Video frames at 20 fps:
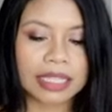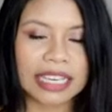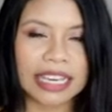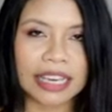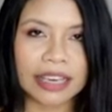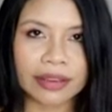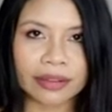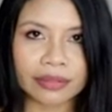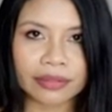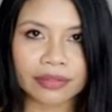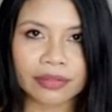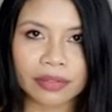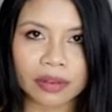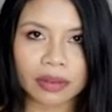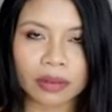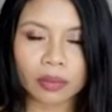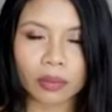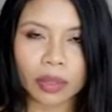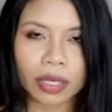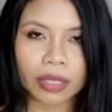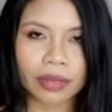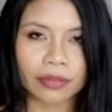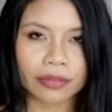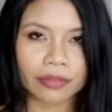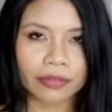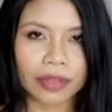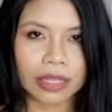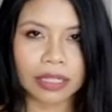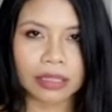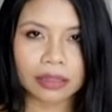give what you
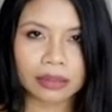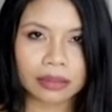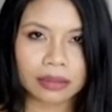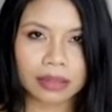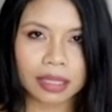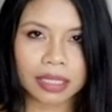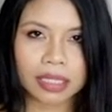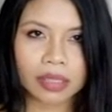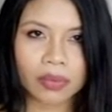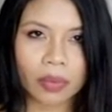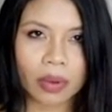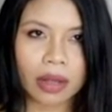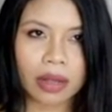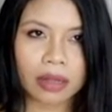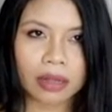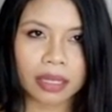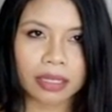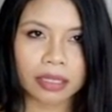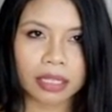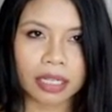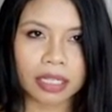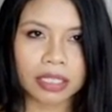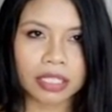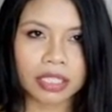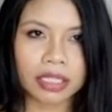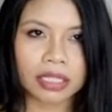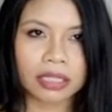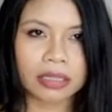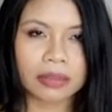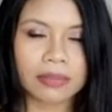feel as well, and not
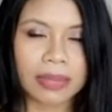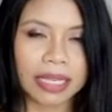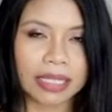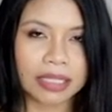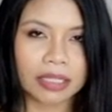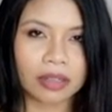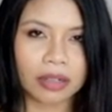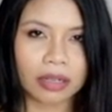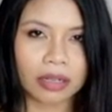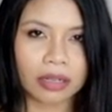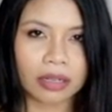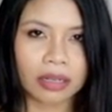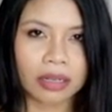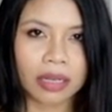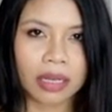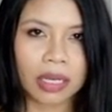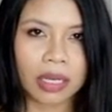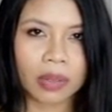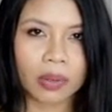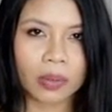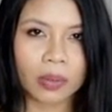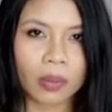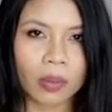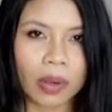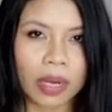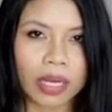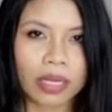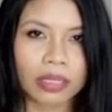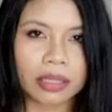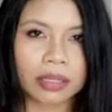just based on
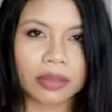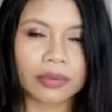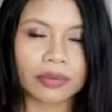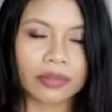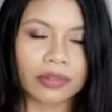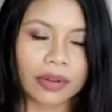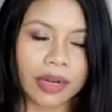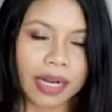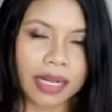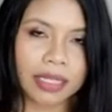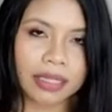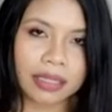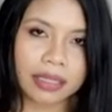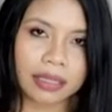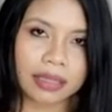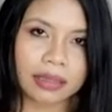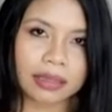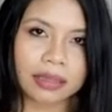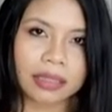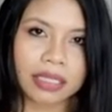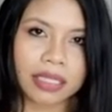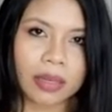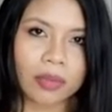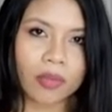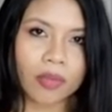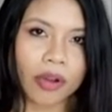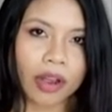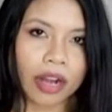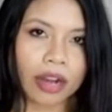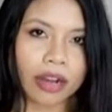what you've read
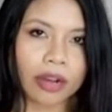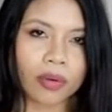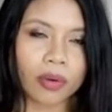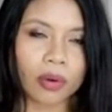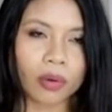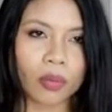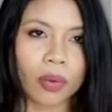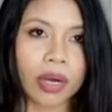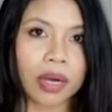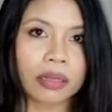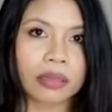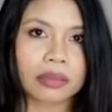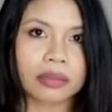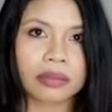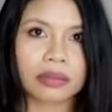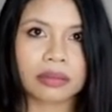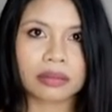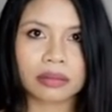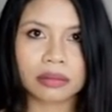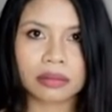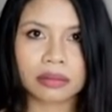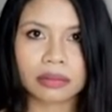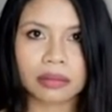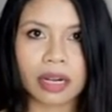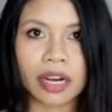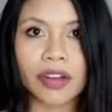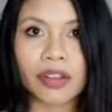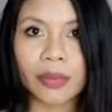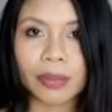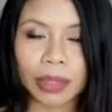somewhere or what
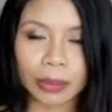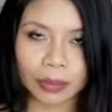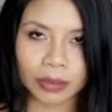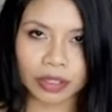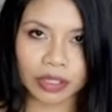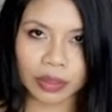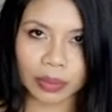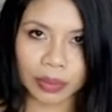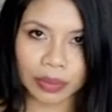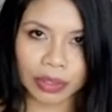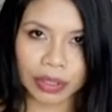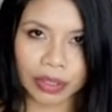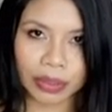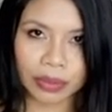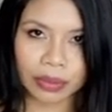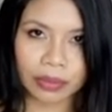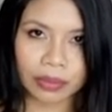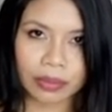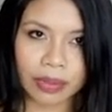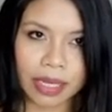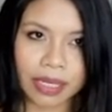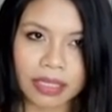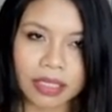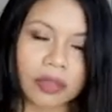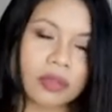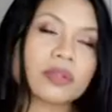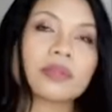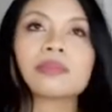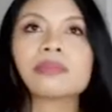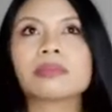other people told you, right?
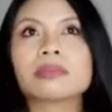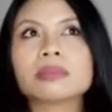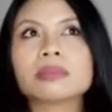So